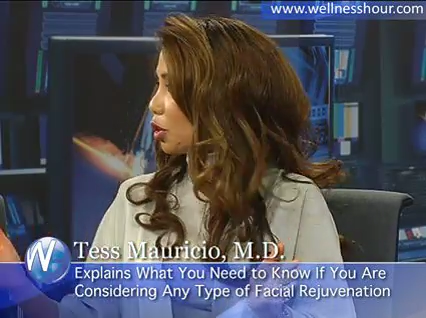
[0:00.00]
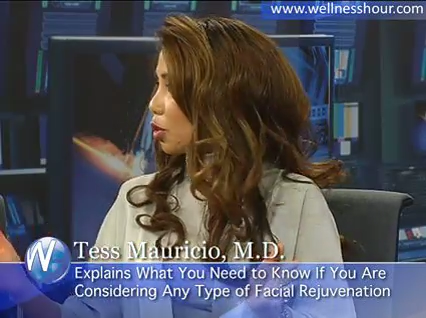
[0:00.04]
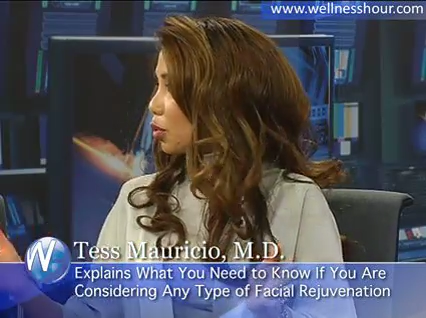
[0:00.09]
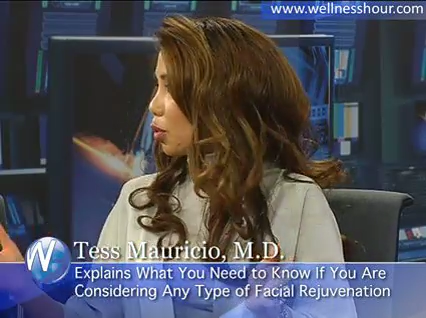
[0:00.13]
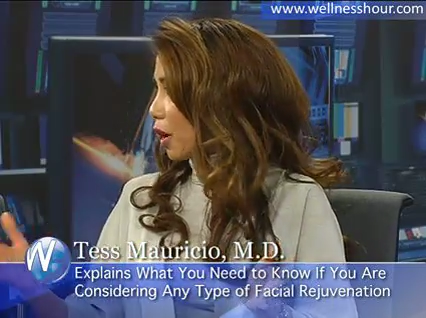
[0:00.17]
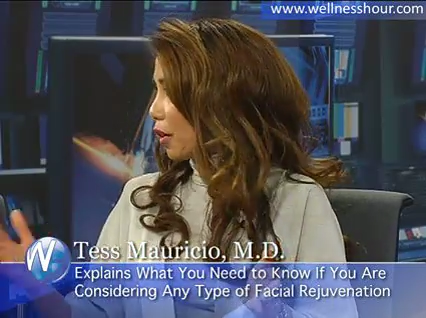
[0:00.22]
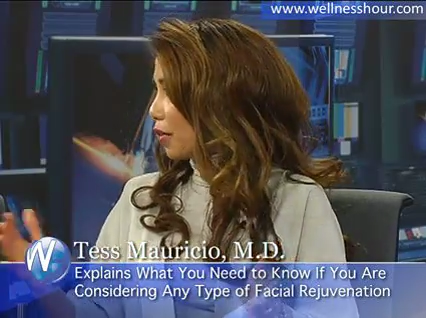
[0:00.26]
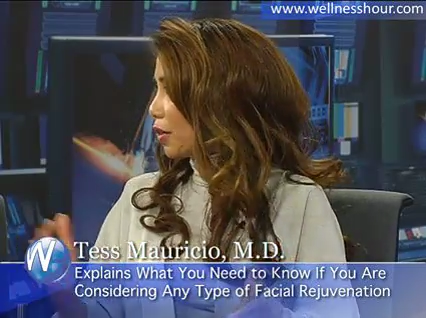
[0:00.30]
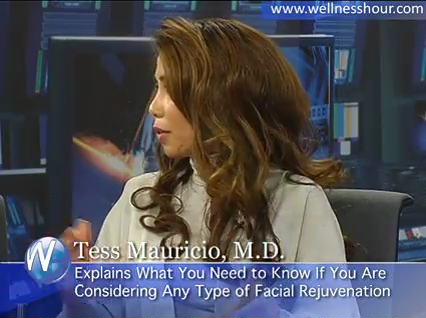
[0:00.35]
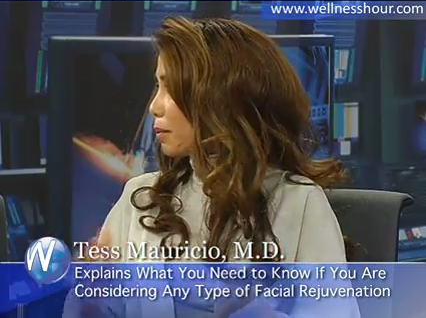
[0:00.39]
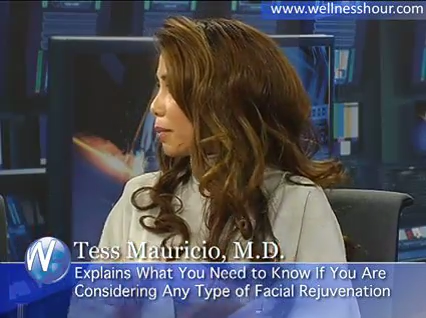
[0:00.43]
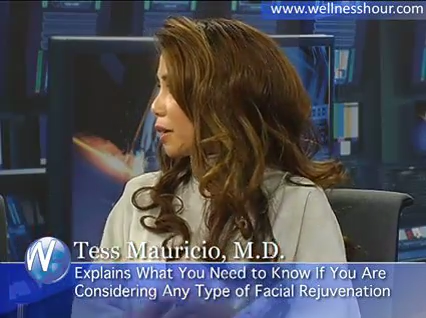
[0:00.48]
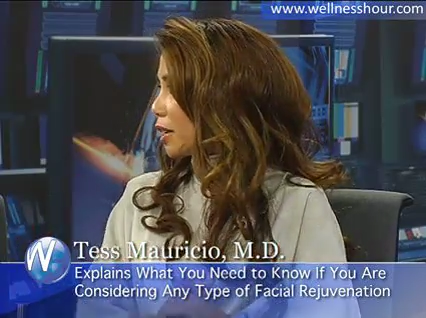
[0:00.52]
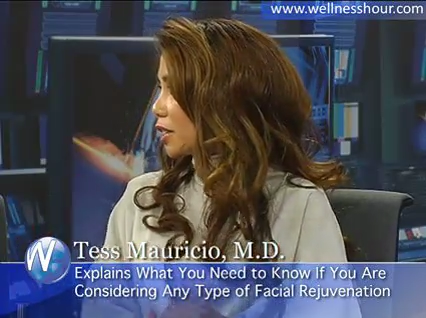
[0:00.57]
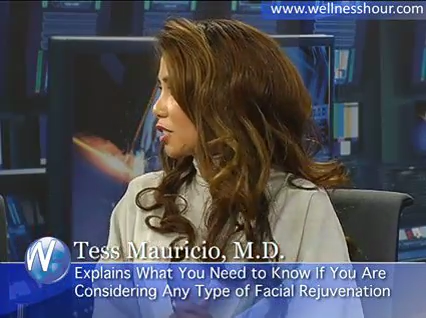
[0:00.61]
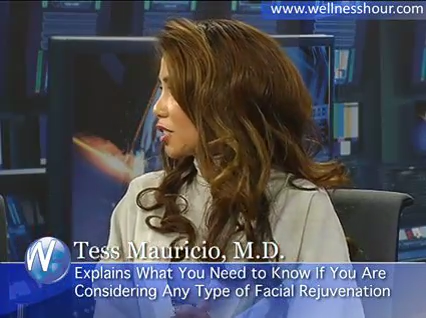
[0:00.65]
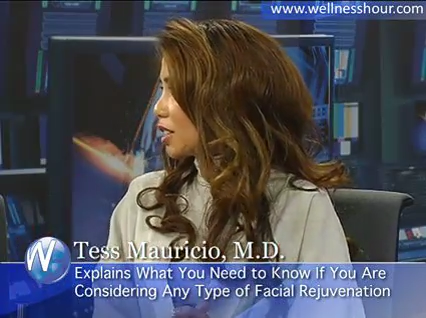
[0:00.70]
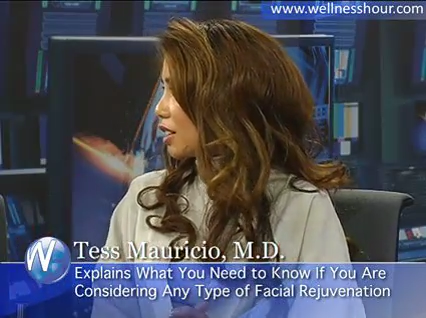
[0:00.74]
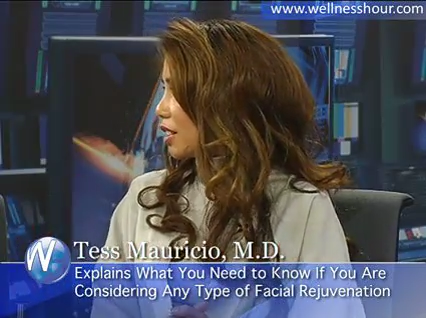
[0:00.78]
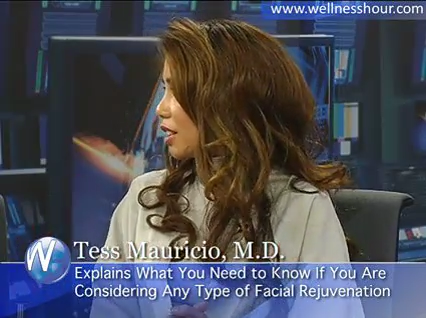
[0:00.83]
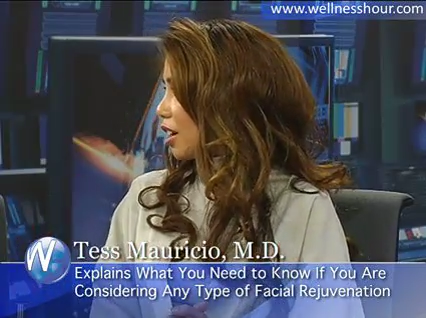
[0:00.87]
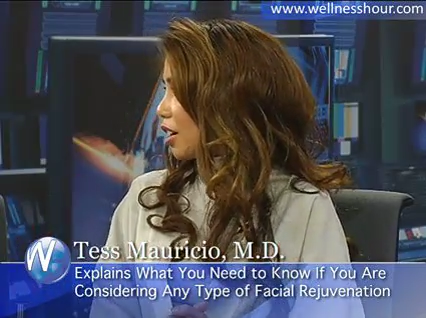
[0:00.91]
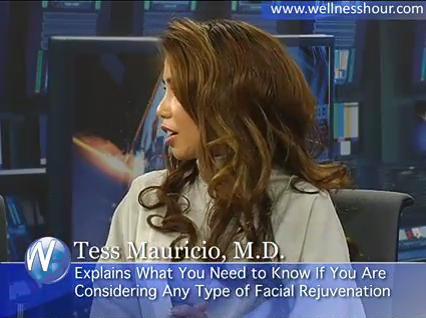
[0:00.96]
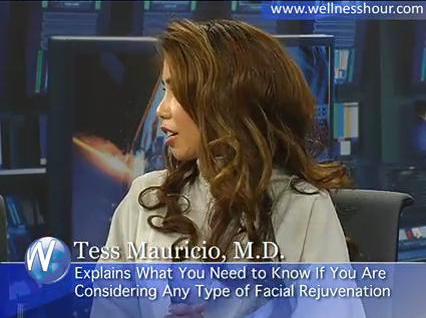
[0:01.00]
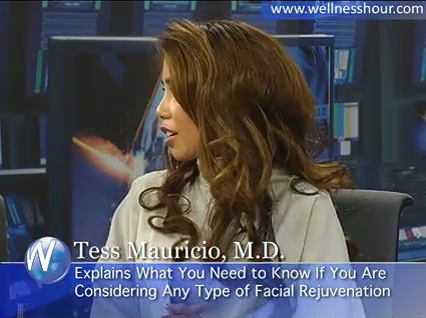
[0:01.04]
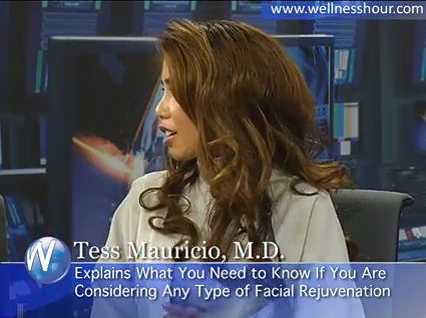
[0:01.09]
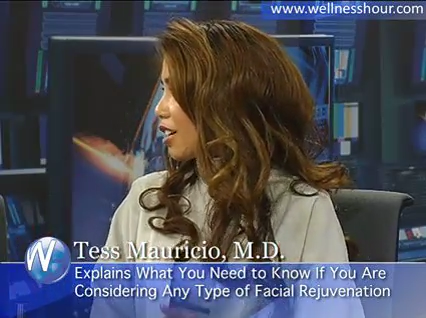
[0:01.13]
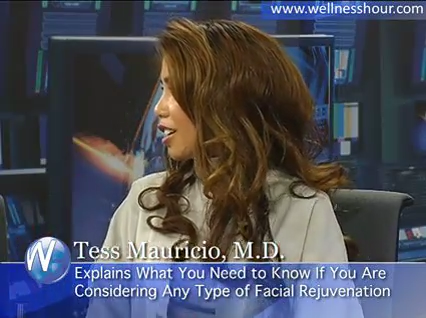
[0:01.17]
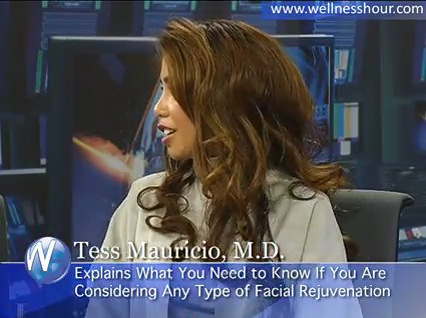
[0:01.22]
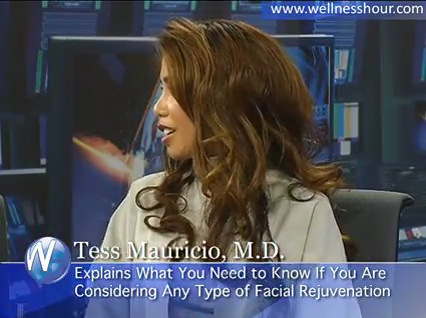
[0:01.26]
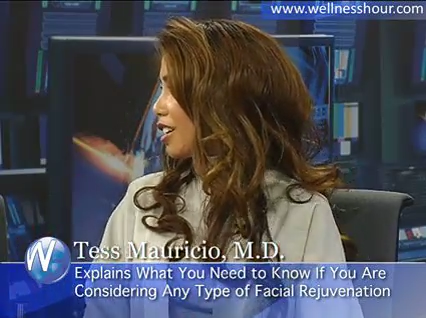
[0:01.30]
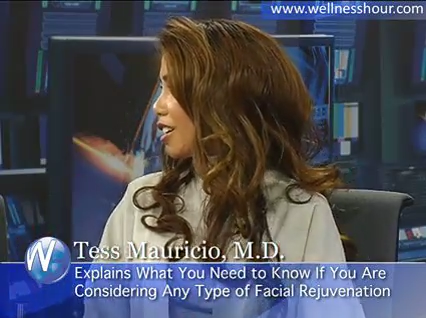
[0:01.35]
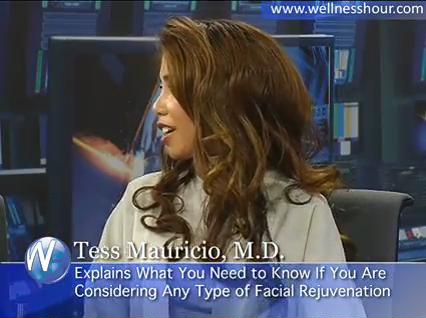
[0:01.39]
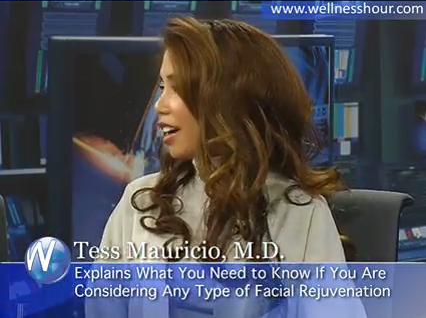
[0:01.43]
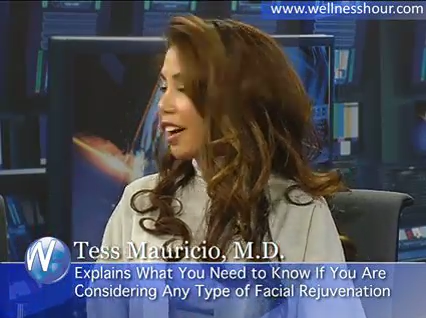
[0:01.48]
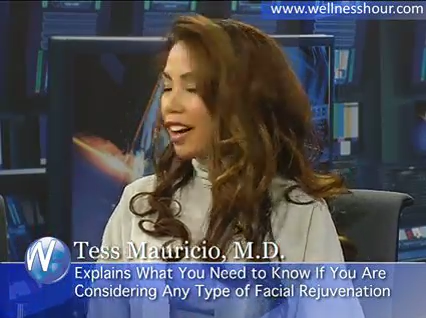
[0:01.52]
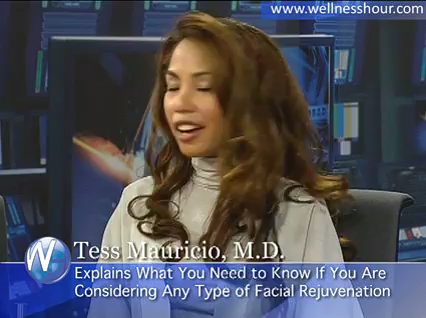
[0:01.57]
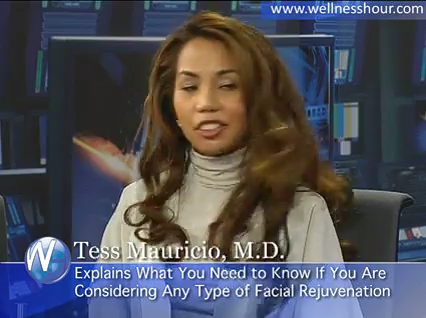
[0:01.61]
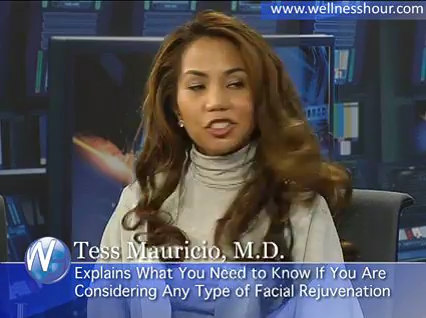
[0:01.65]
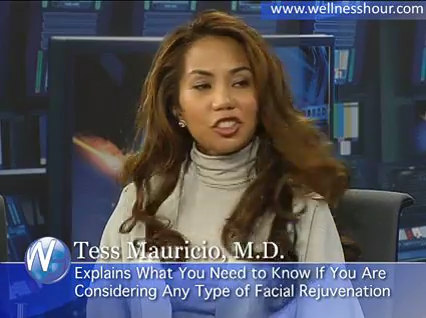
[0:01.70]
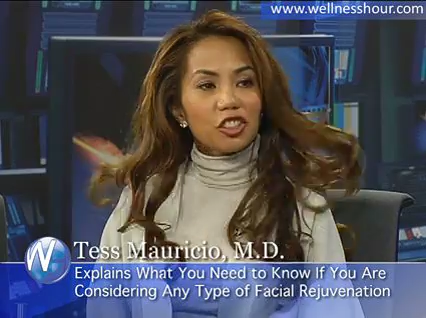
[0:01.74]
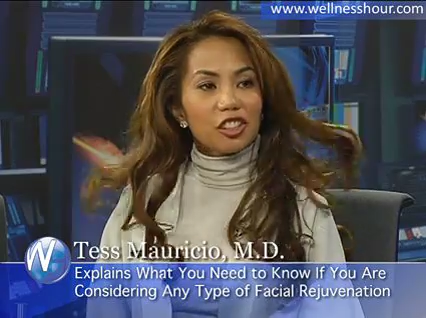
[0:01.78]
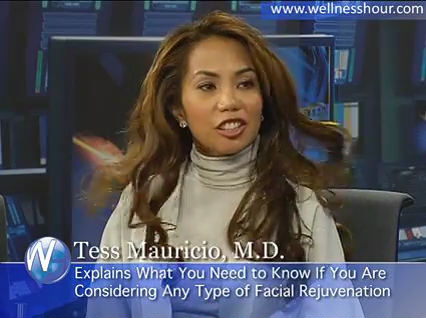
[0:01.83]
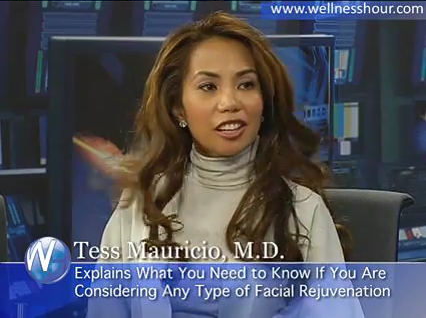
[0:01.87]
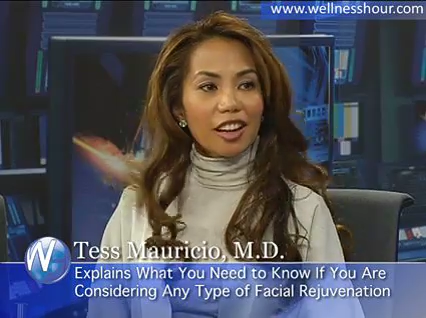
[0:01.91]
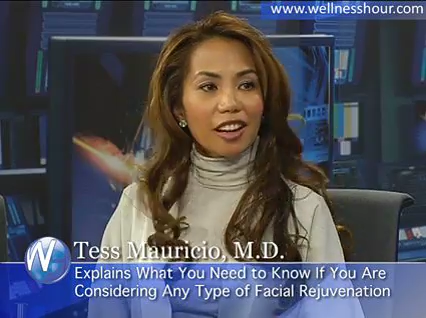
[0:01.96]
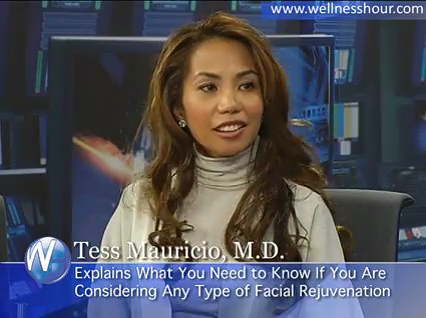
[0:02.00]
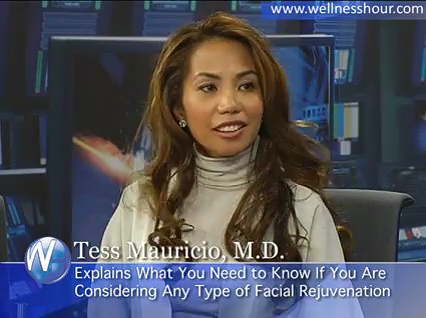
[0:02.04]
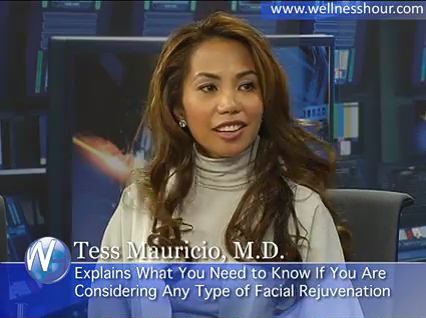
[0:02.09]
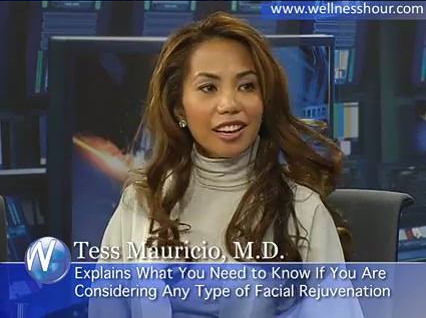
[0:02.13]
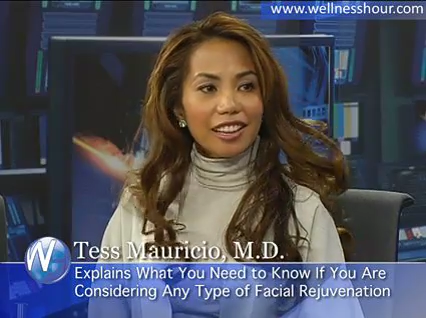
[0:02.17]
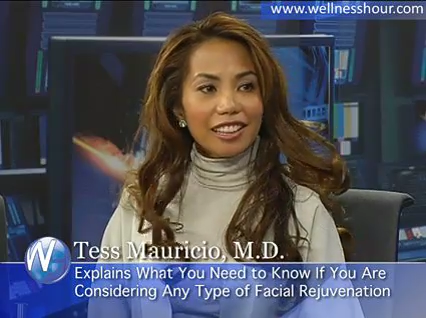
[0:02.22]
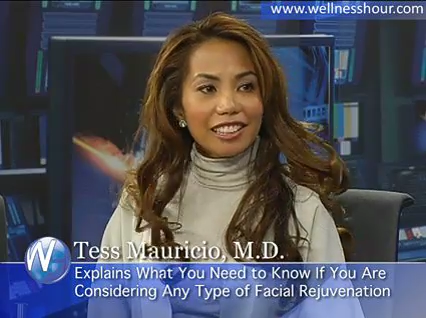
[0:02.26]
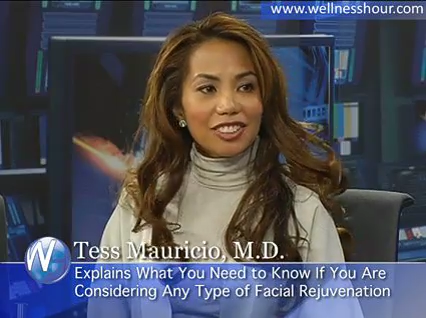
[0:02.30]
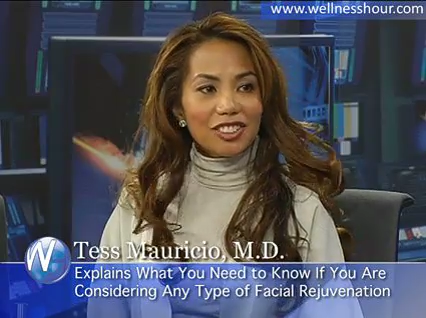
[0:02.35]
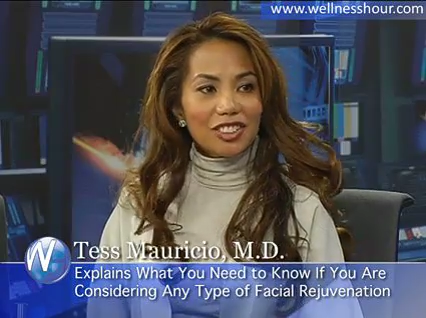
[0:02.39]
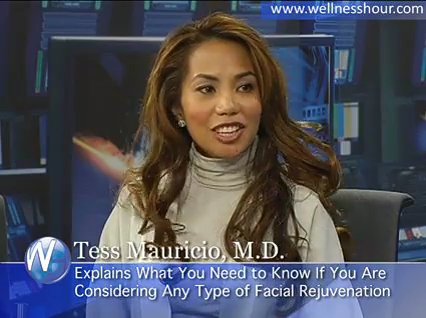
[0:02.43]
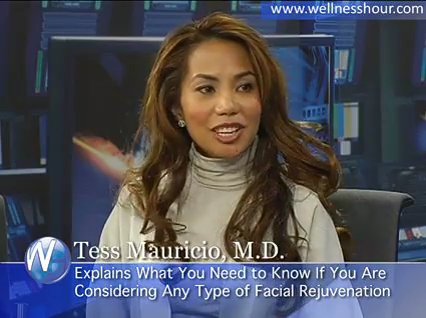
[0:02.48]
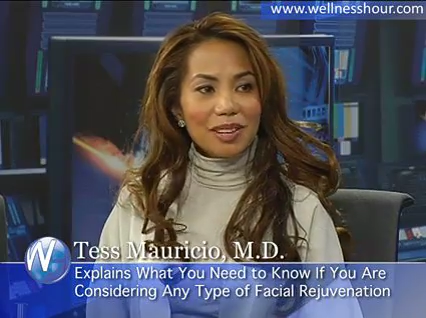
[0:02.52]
throughout the months that they're I agree. actually not getting okay,